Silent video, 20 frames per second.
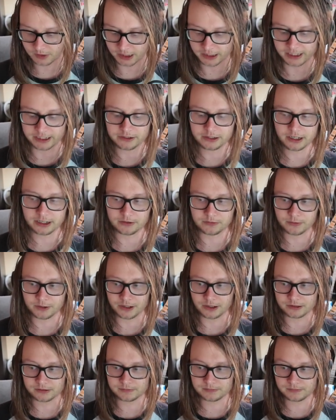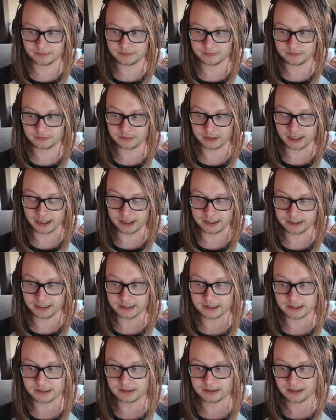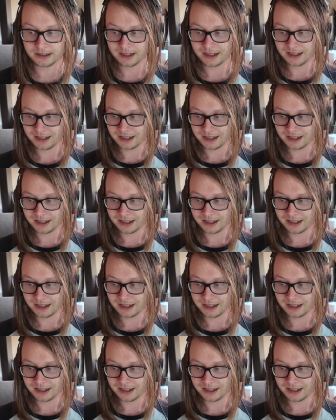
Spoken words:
And there you go, we got Lydian.